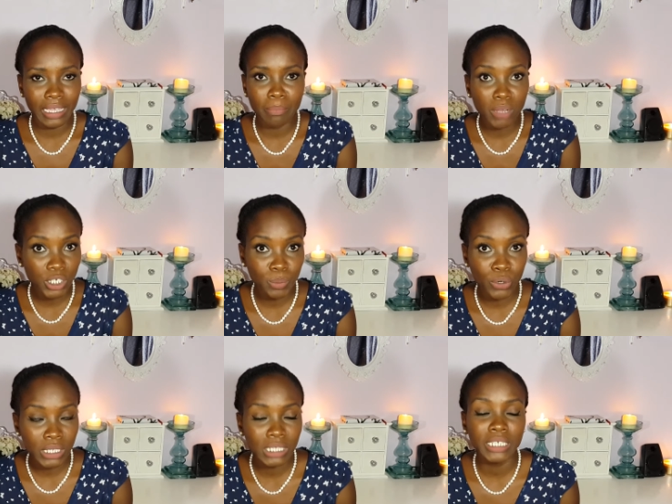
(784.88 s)
get much
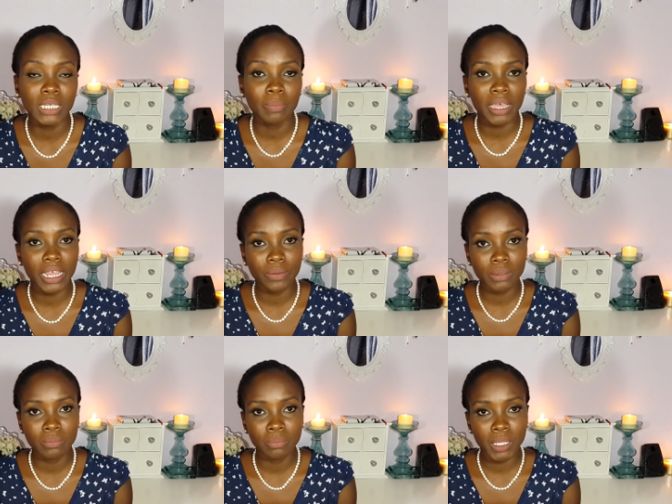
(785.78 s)
more sleep, and I
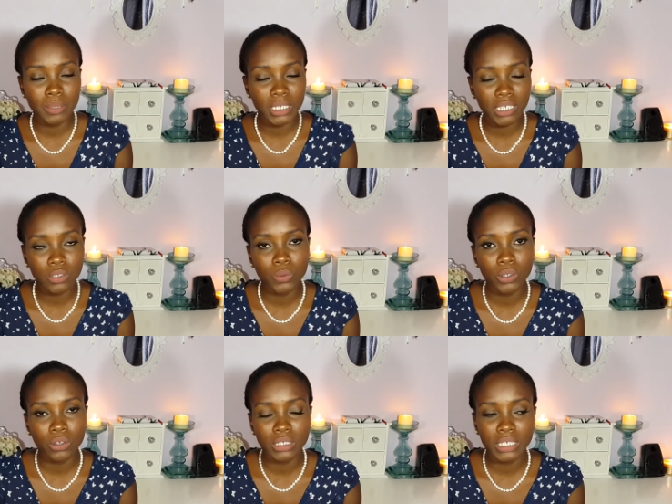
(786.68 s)
would be able to get to
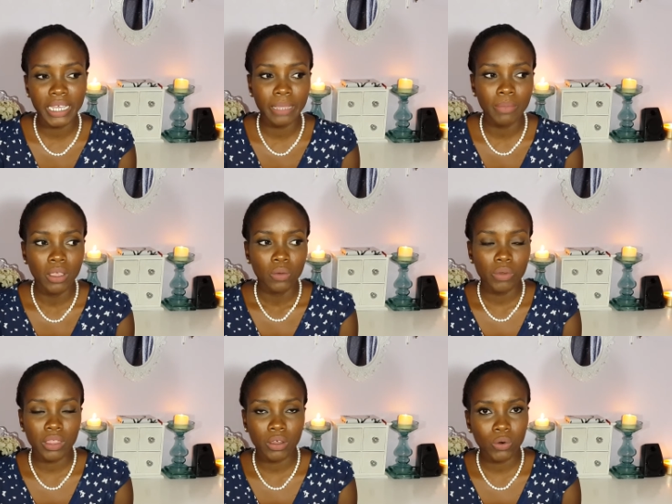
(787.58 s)
work on time
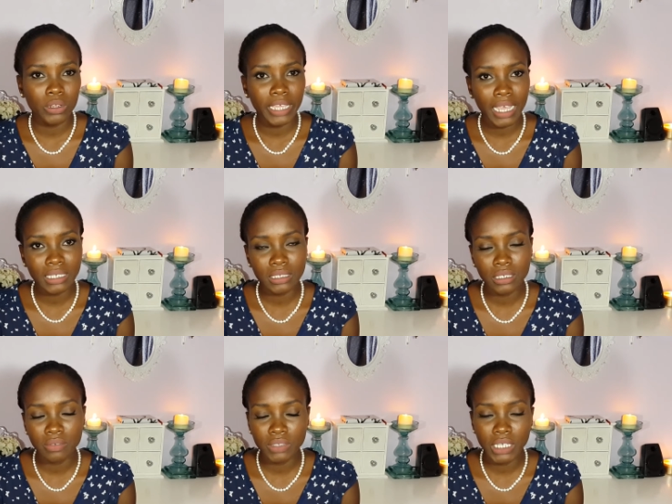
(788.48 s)
without all the
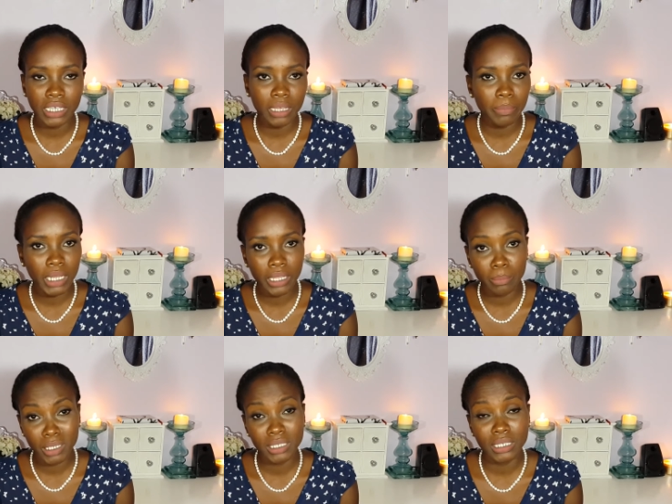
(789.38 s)
hassle of taking a
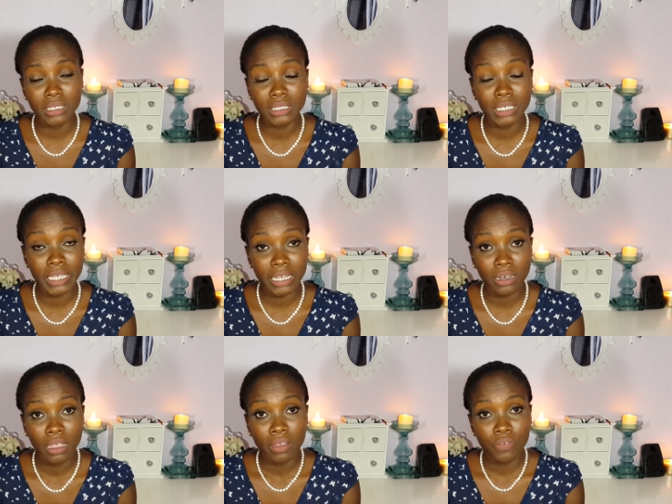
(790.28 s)
million buses to
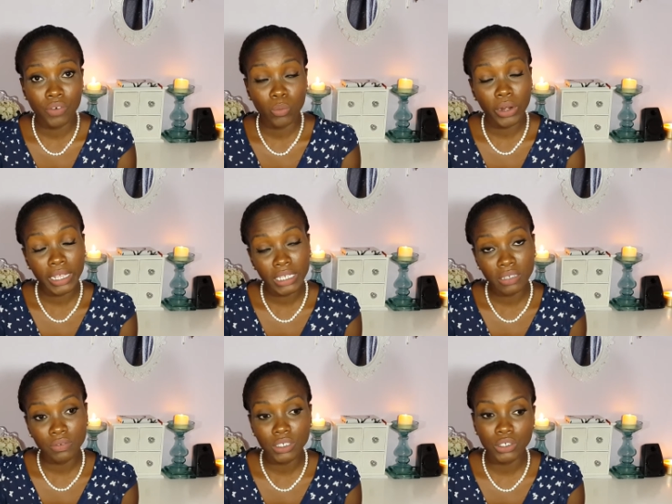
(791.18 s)
get from where I
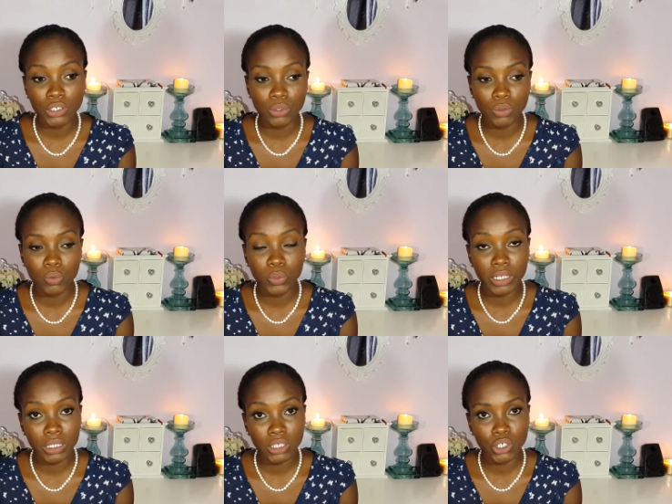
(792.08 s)
lived to
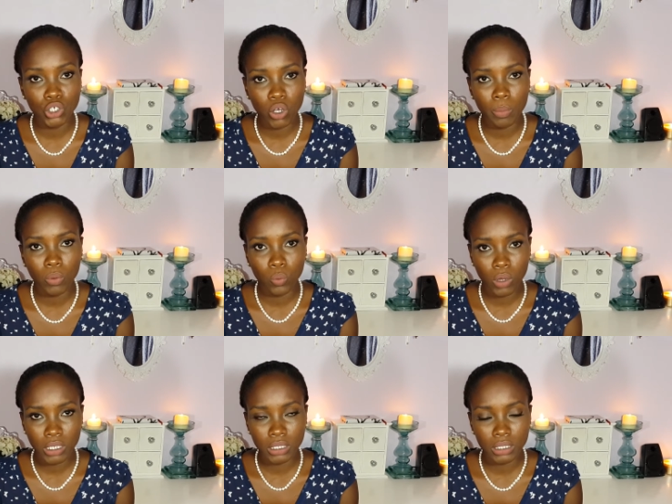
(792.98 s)
where this job
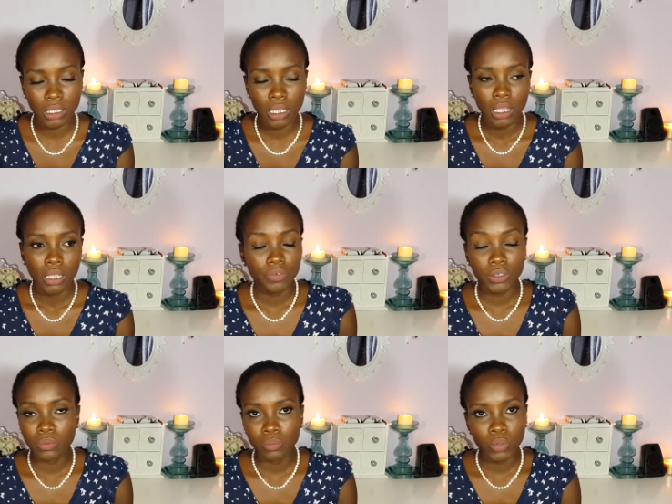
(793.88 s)
was.
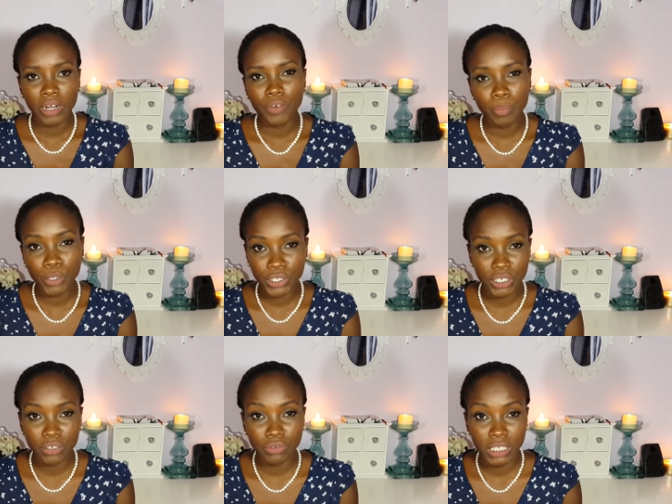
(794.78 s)
For whatever
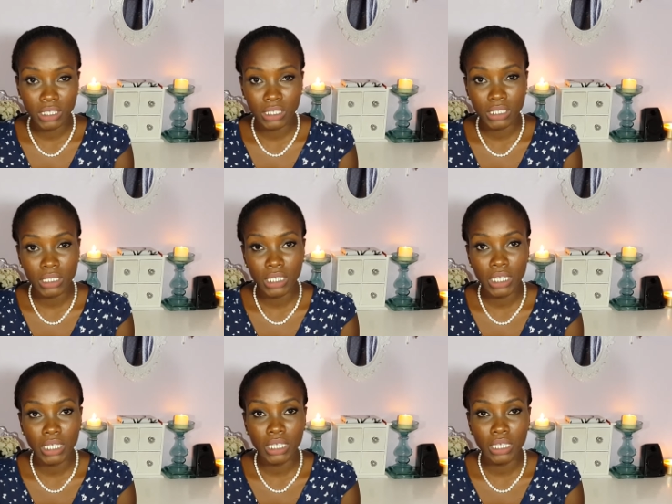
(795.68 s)
personal reasons
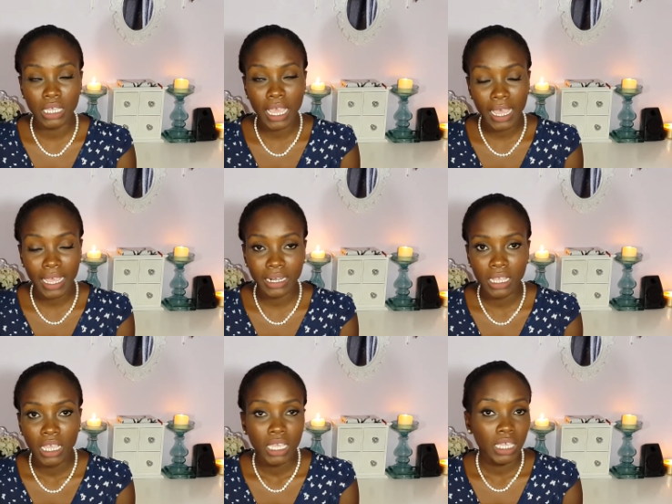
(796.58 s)
he
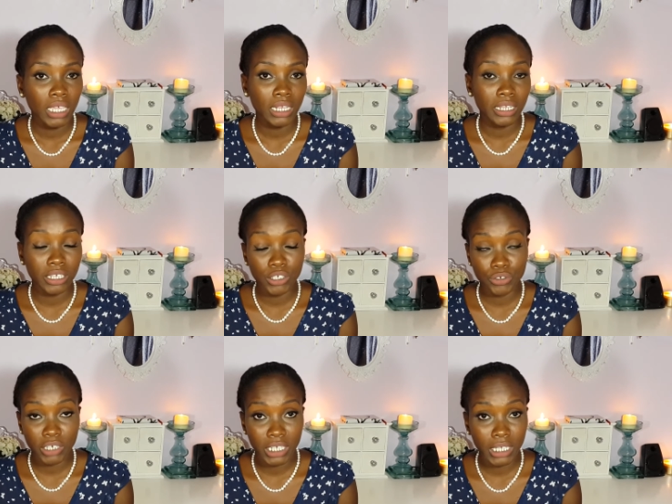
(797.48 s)
had, he
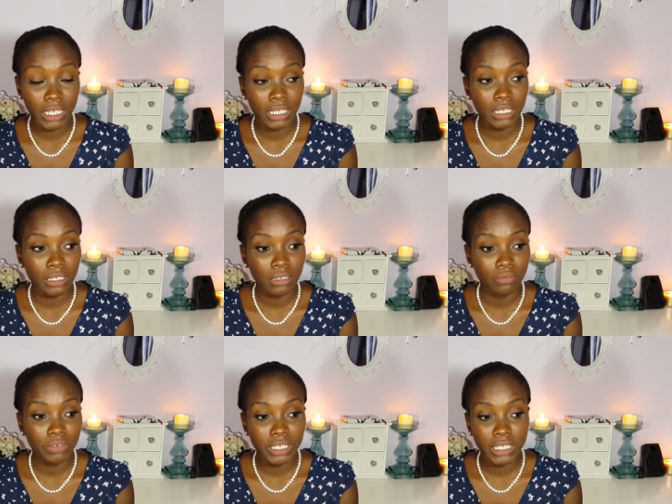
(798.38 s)
didn't drink. He
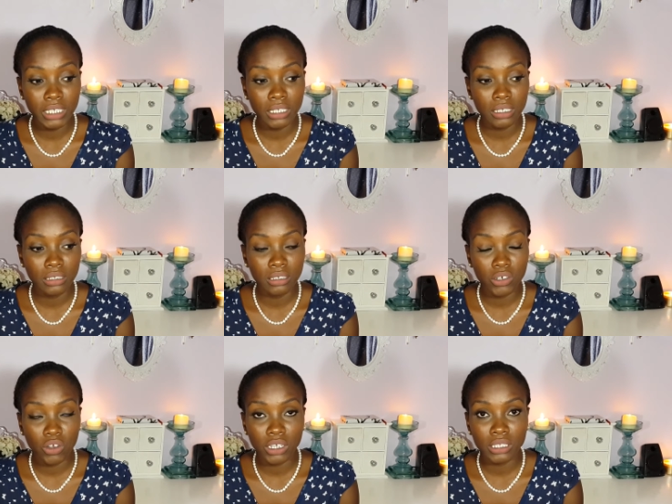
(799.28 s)
really did
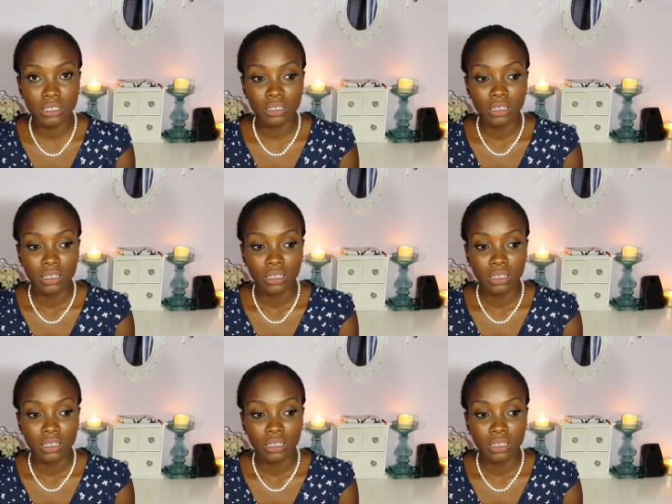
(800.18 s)
not